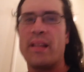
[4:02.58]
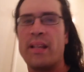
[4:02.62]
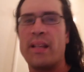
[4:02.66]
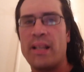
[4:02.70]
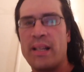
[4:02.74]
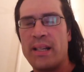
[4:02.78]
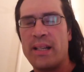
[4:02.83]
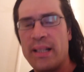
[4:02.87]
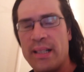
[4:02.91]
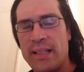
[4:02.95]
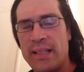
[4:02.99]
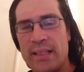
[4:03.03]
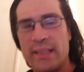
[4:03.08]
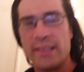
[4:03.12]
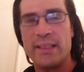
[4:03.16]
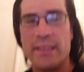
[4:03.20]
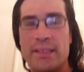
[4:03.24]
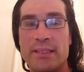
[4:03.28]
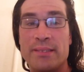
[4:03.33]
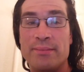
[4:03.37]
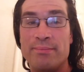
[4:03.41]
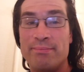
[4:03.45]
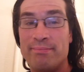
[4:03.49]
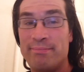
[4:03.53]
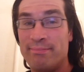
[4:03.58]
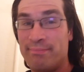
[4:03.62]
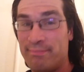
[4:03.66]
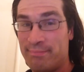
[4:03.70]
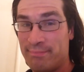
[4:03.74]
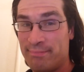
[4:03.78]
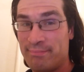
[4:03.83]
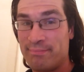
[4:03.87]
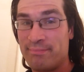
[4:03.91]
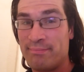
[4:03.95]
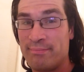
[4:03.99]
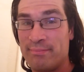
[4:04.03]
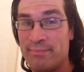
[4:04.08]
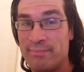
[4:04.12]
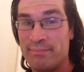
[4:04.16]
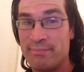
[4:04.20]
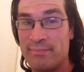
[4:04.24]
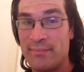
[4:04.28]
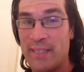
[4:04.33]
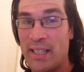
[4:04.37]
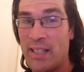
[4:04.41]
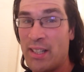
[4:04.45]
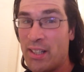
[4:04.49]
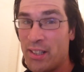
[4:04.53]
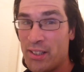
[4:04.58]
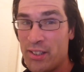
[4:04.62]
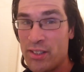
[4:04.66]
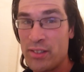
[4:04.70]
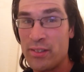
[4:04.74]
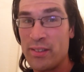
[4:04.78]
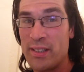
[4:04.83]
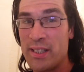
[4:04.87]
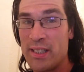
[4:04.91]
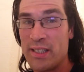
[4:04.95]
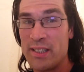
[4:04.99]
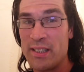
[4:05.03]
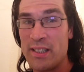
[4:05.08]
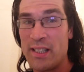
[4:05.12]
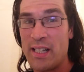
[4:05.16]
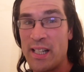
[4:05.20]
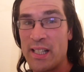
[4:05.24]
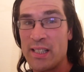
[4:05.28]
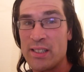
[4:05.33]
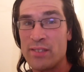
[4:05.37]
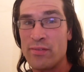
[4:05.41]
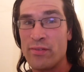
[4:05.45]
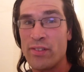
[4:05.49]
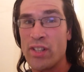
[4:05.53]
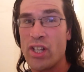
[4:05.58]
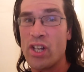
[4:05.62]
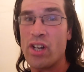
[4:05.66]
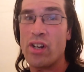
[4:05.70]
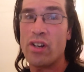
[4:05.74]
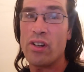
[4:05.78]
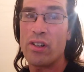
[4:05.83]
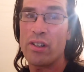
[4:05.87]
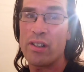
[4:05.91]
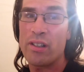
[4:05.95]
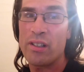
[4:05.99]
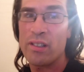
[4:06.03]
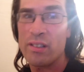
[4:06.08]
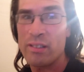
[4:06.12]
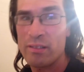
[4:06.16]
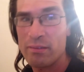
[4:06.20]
And I'll do it in the next vlog.